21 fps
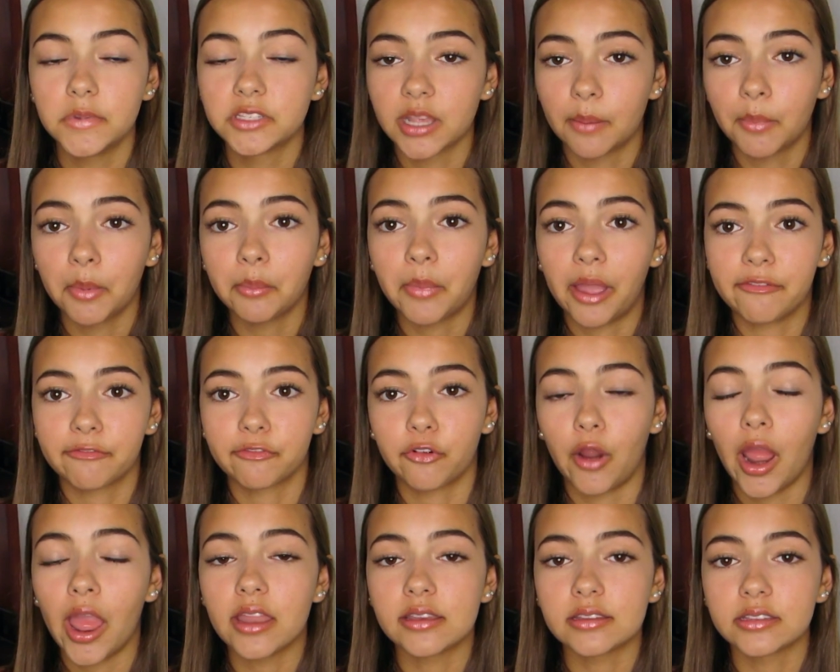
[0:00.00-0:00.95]
Some of my
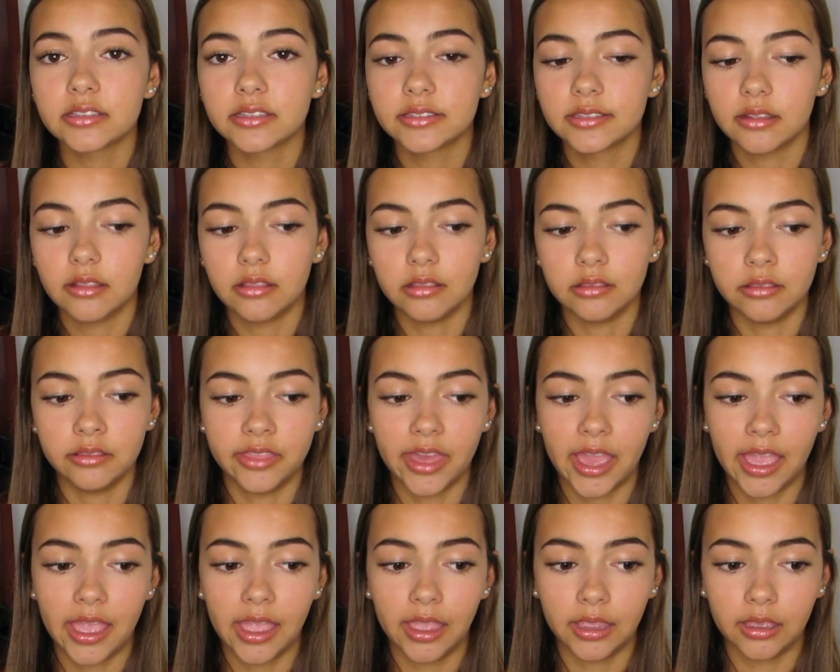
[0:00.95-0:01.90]
friends,
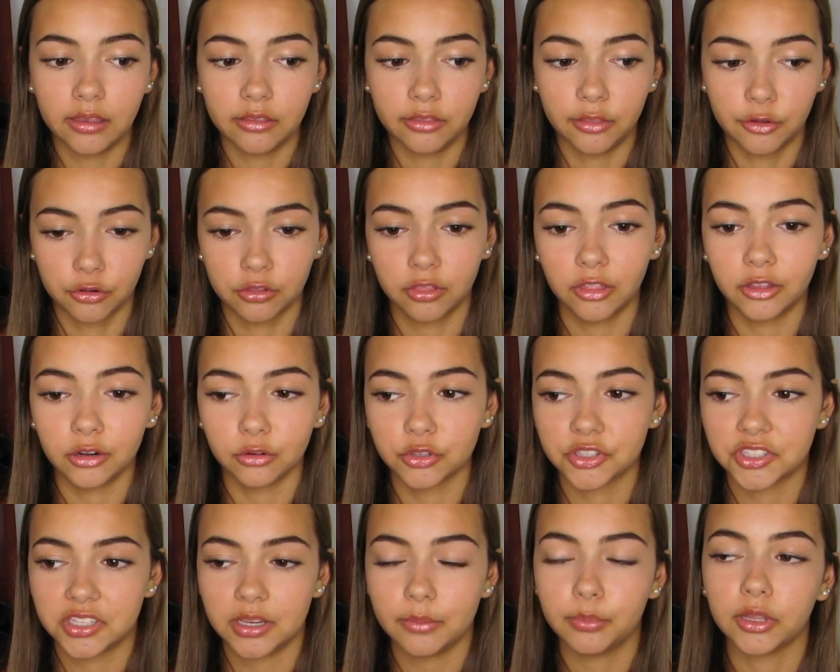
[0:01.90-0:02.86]
their little
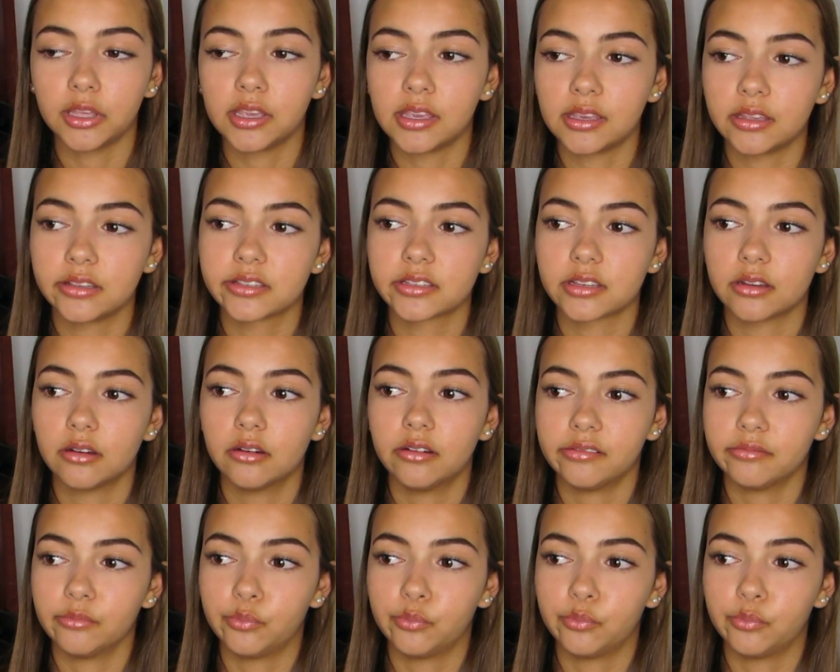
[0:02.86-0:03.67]
siblings